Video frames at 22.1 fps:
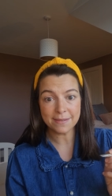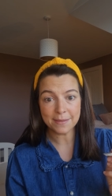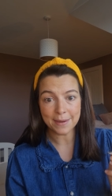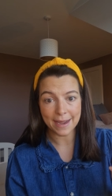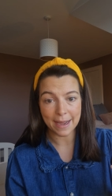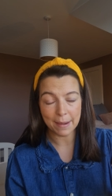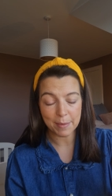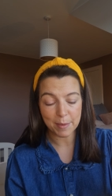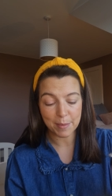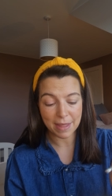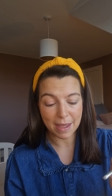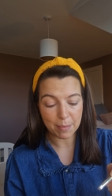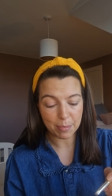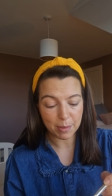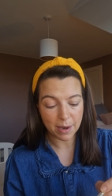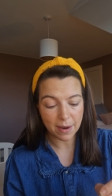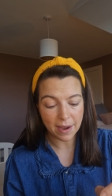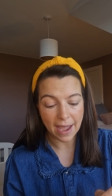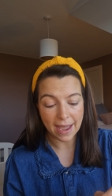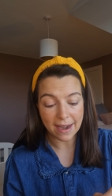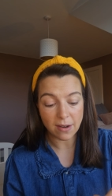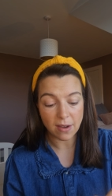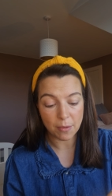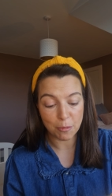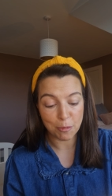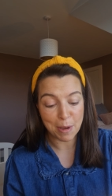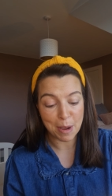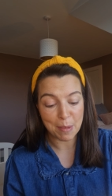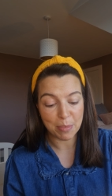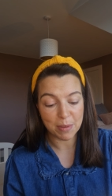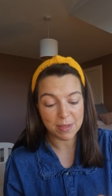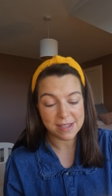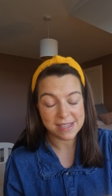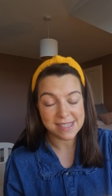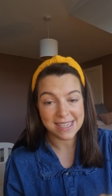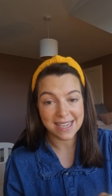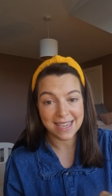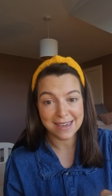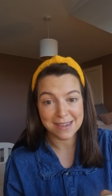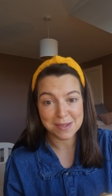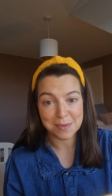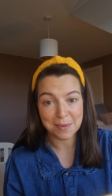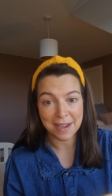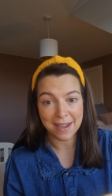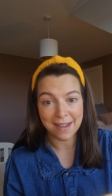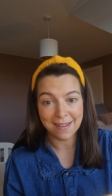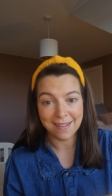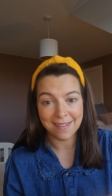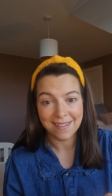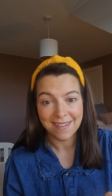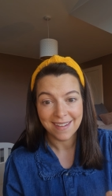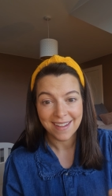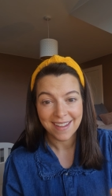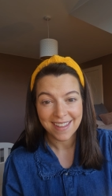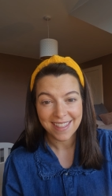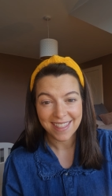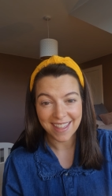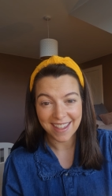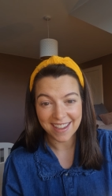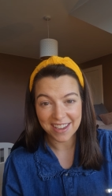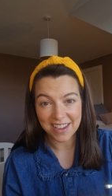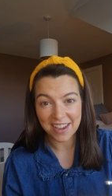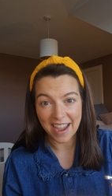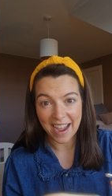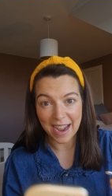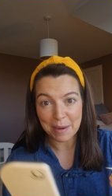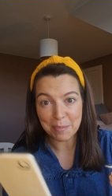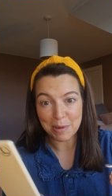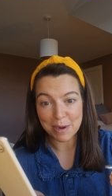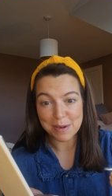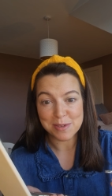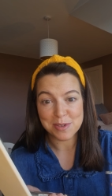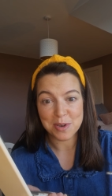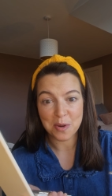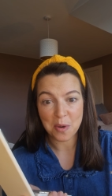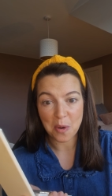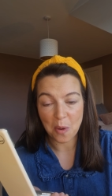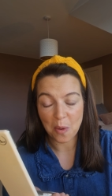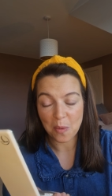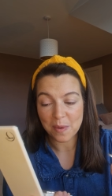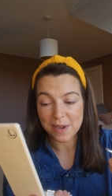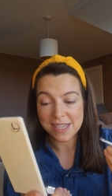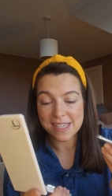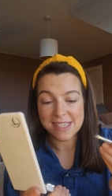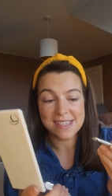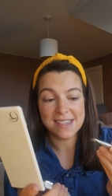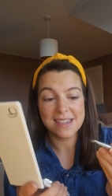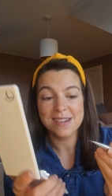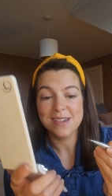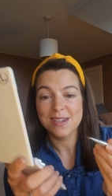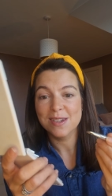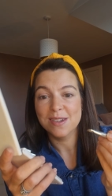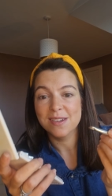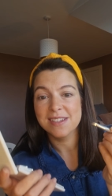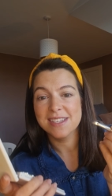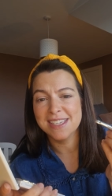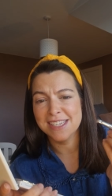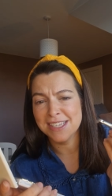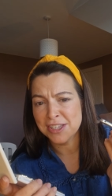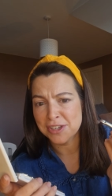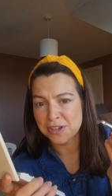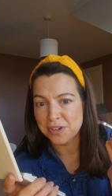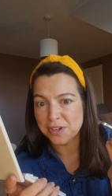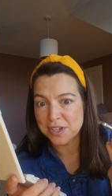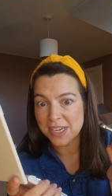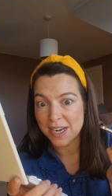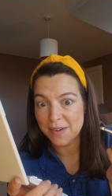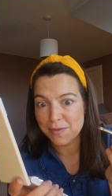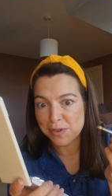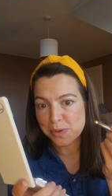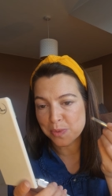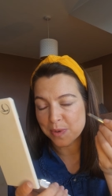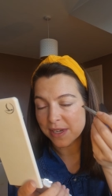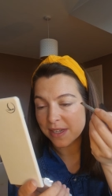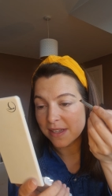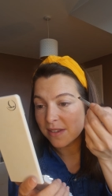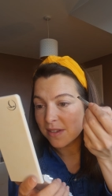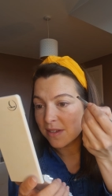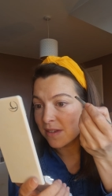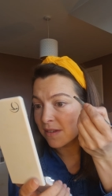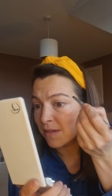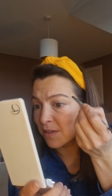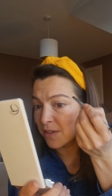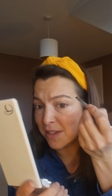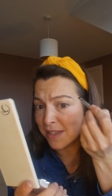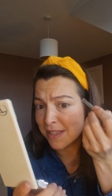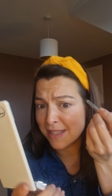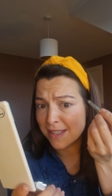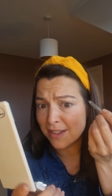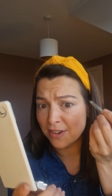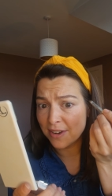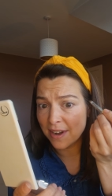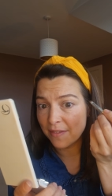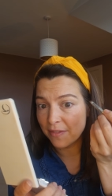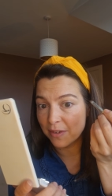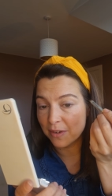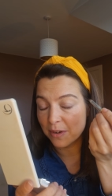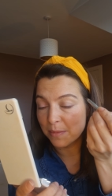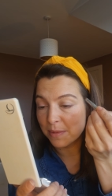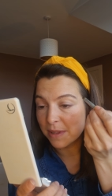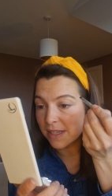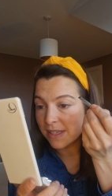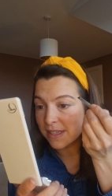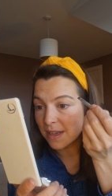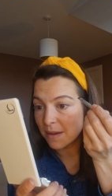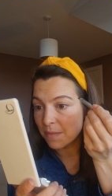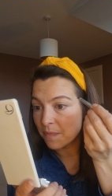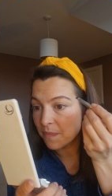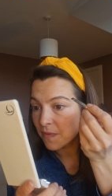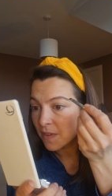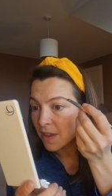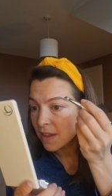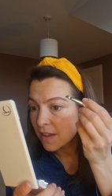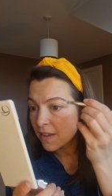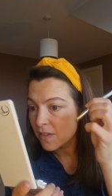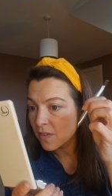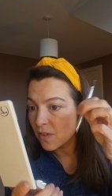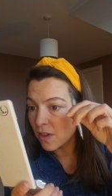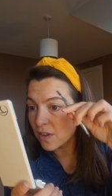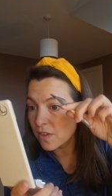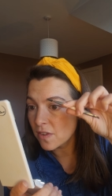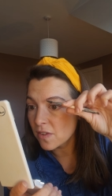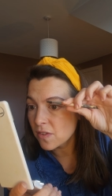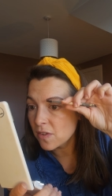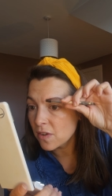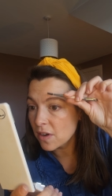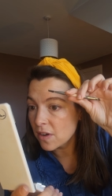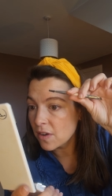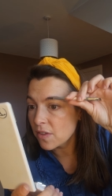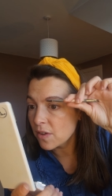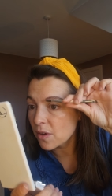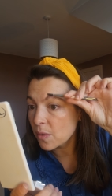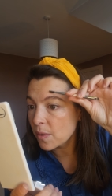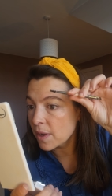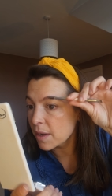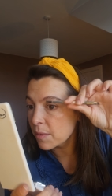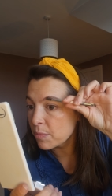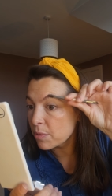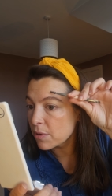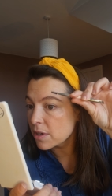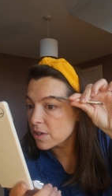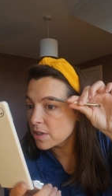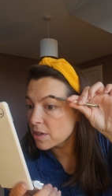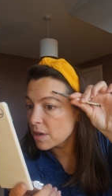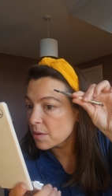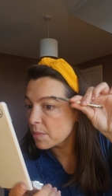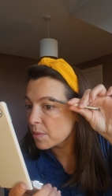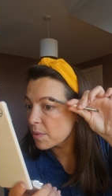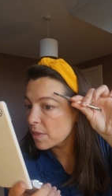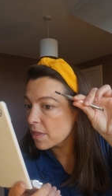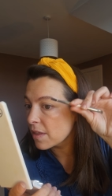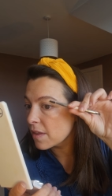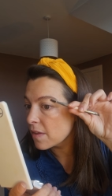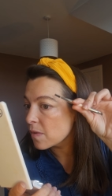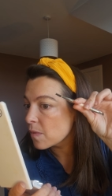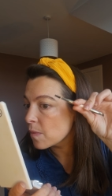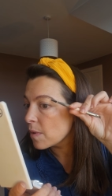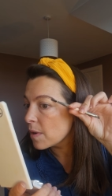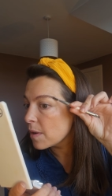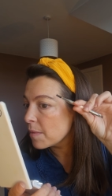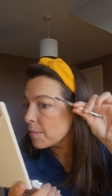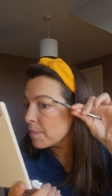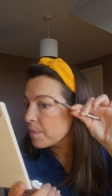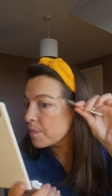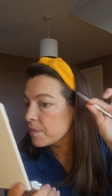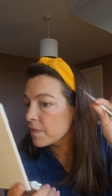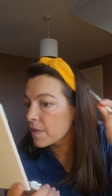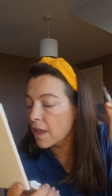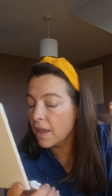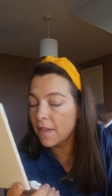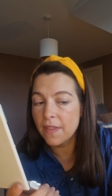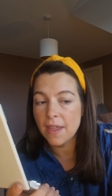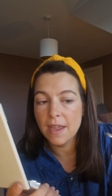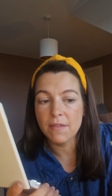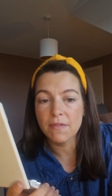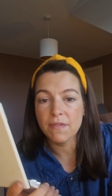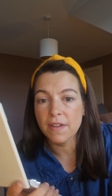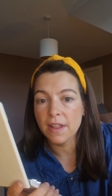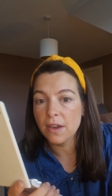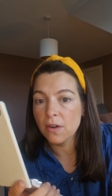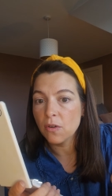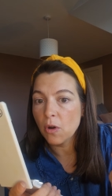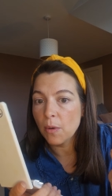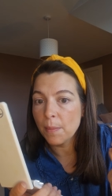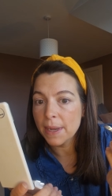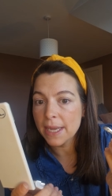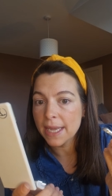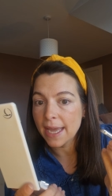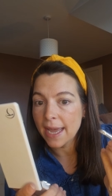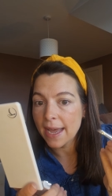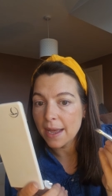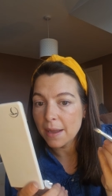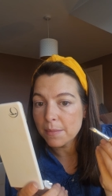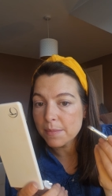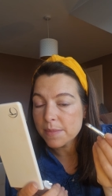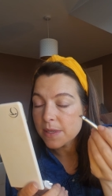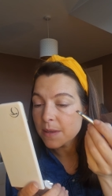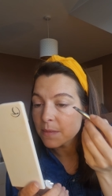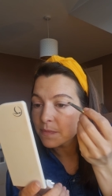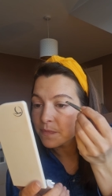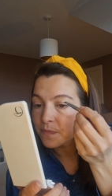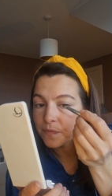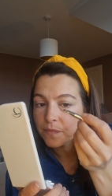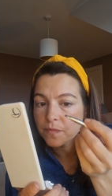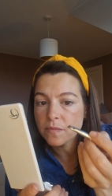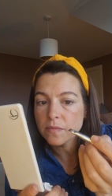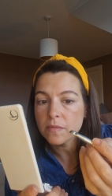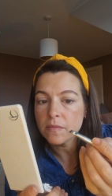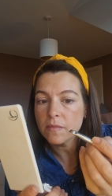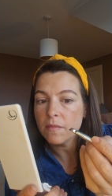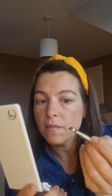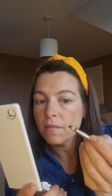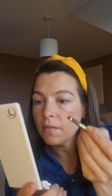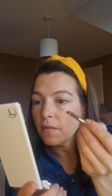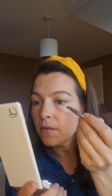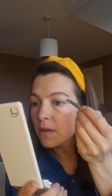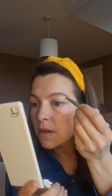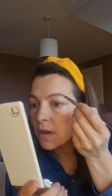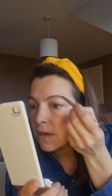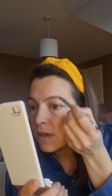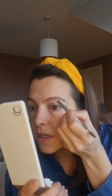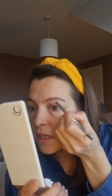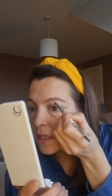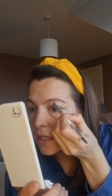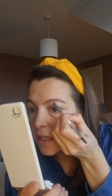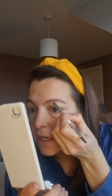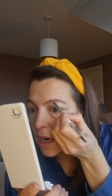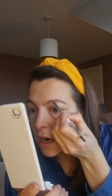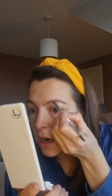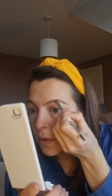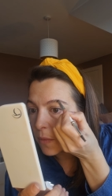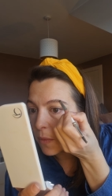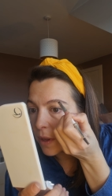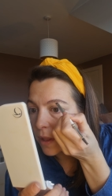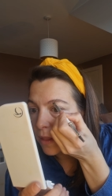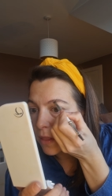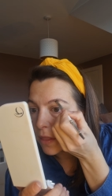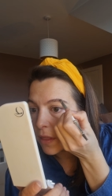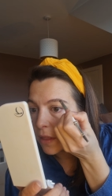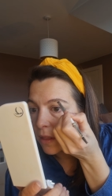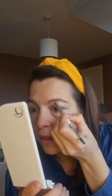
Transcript: quite happy with that brow. And remember the saying as well, that eyebrows are always sisters, never twins, because they're never going to be the same. So I'll just do another quick brush up with this one and then fill in all my gaps to start with,